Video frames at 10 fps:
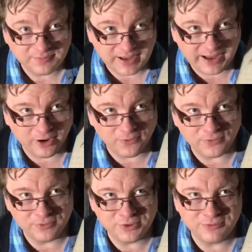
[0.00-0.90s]
I
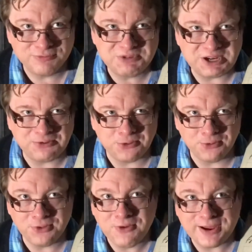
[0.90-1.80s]
often checked
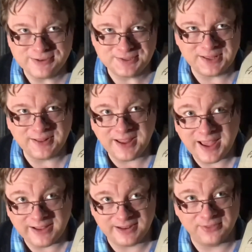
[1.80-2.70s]
through the records that they
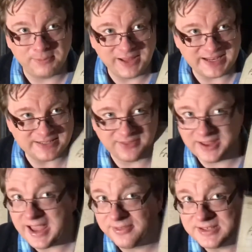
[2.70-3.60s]
had at the place, and
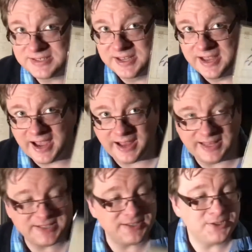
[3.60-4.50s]
they had this. I
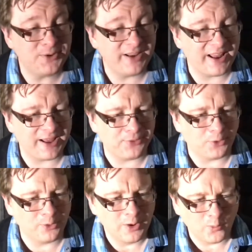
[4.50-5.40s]
listened to it and I
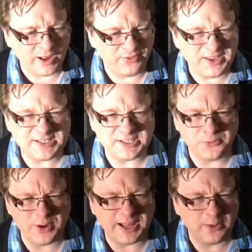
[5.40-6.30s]
thought, well, this is
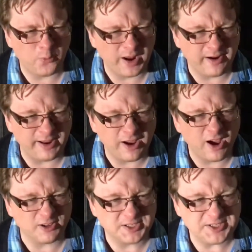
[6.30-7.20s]
really weird. He
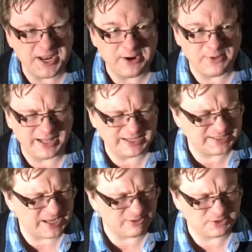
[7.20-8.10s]
can't sing really. It
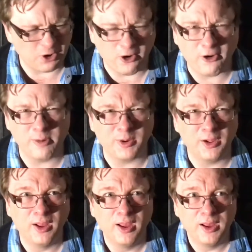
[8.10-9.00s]
sounds
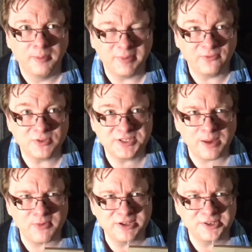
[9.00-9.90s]
horrible. But for
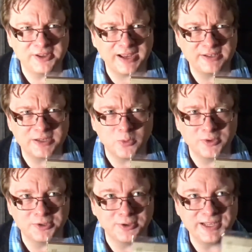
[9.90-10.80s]
some reason, I just
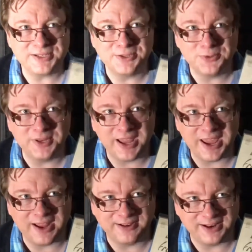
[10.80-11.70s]
wanted to listen to it
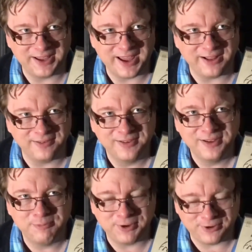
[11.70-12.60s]
again and again
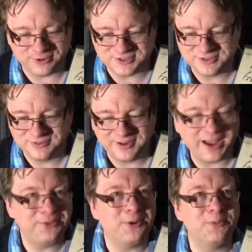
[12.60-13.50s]
because
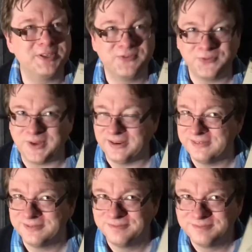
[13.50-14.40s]
I thought it was fun.
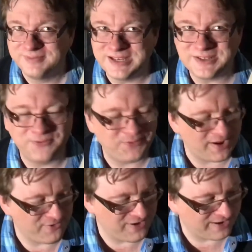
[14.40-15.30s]
It's a
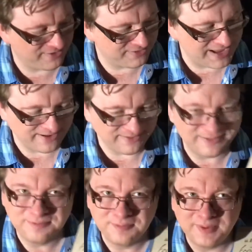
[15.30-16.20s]
fun record, and
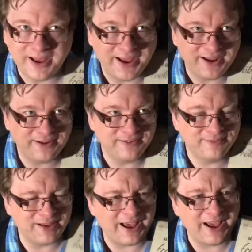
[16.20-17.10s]
I
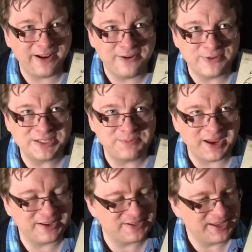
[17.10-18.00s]

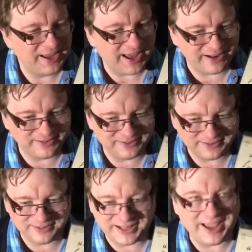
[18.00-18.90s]
respect
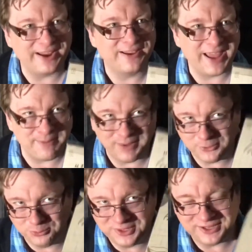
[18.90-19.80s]
and like Emma
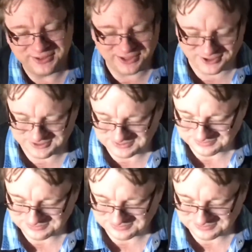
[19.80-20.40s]
Numinen a lot.